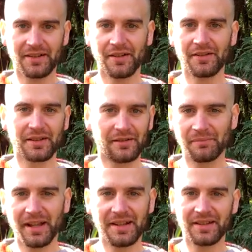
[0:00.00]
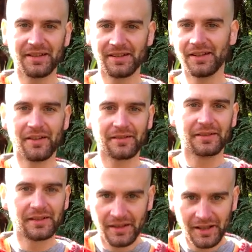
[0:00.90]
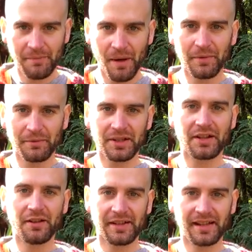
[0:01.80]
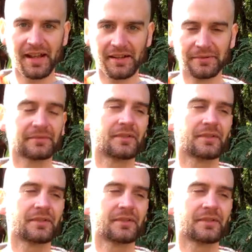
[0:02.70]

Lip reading: So it's a good place to, keep up with what's going down.